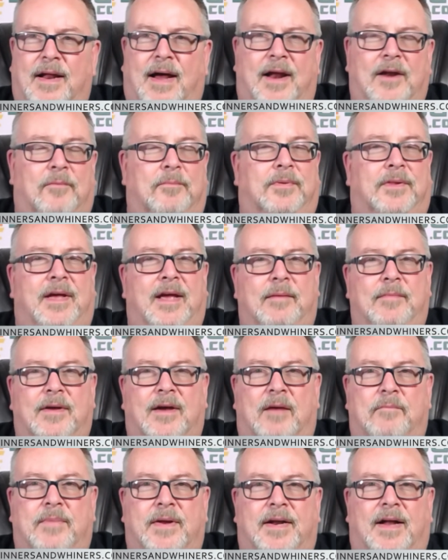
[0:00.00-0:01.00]
I don't blame you.
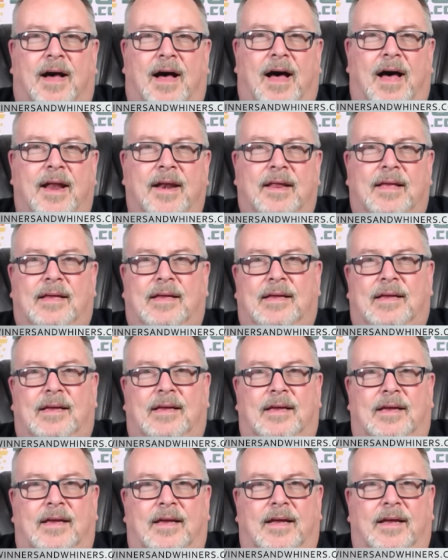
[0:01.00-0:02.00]
I've been hot.
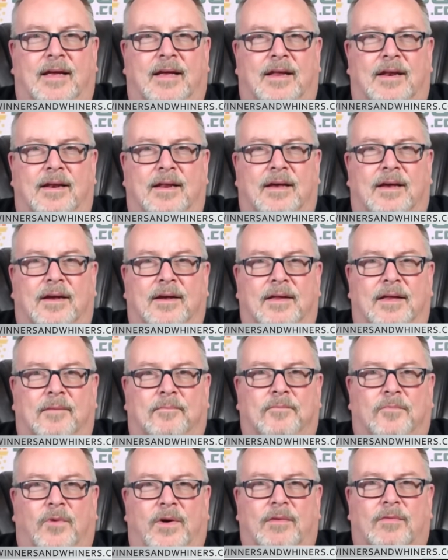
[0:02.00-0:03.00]
And,
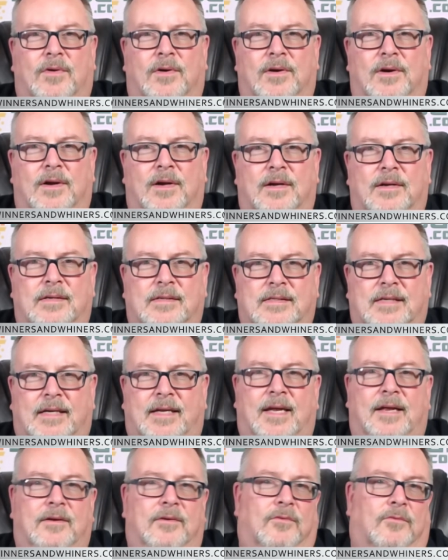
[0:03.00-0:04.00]
yep, we were,
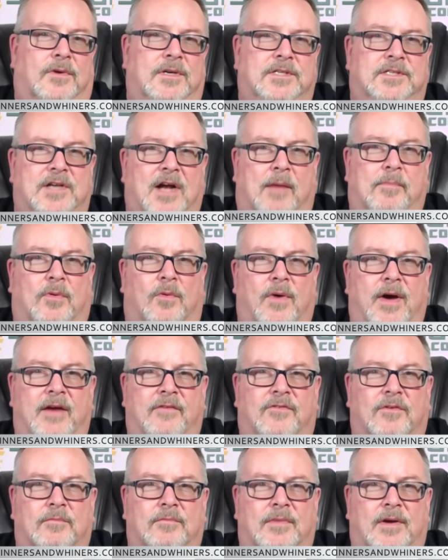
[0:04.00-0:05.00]
again, one stop away
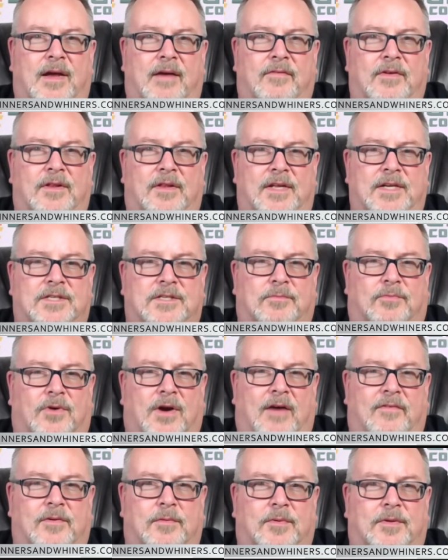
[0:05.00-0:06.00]
from having at least a
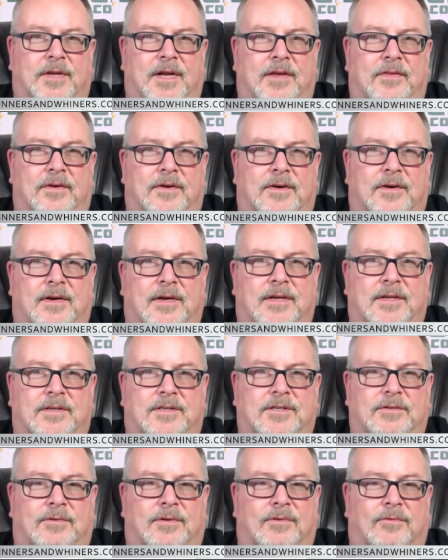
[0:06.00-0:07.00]
profitable day there,
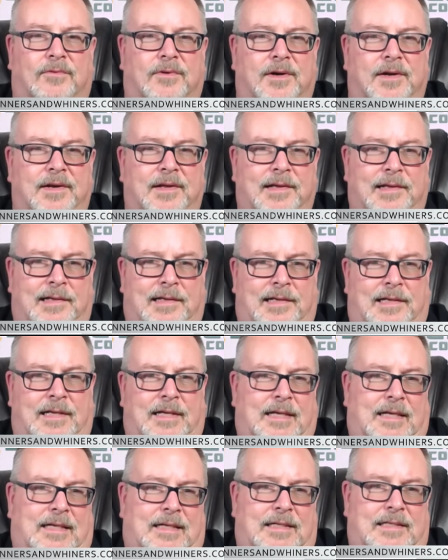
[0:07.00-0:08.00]
2-1.
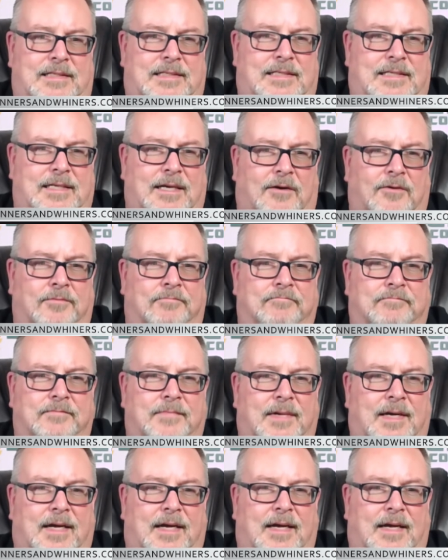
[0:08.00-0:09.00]
So,
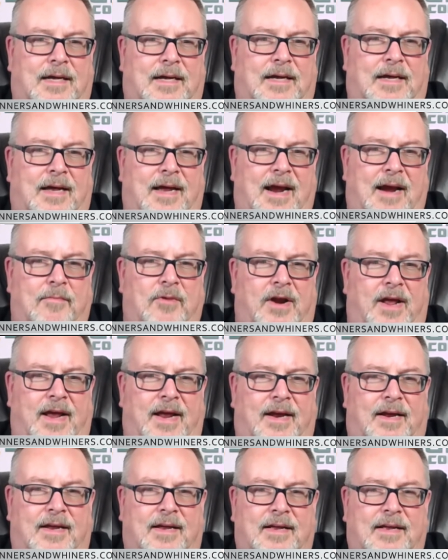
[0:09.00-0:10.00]
Hammered
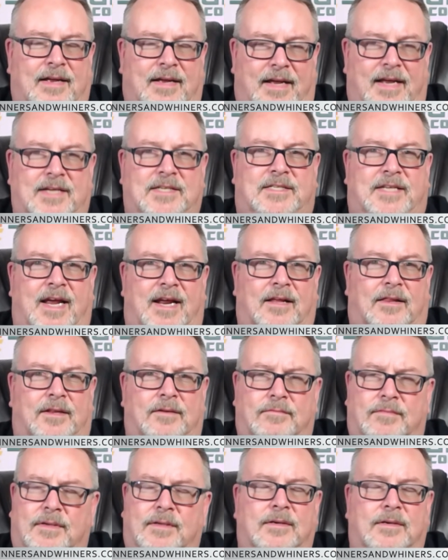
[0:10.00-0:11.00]
Hank, he's
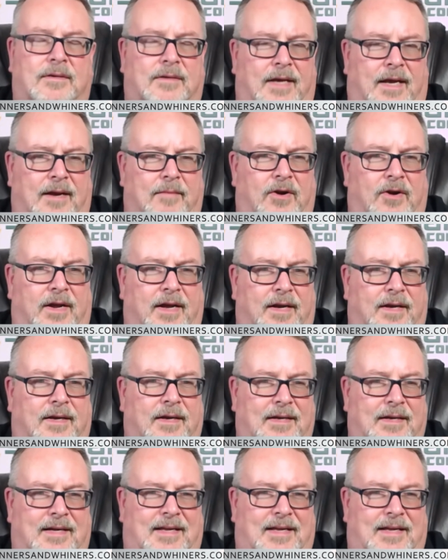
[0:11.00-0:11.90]
tailing. Oh, Hammered Hank.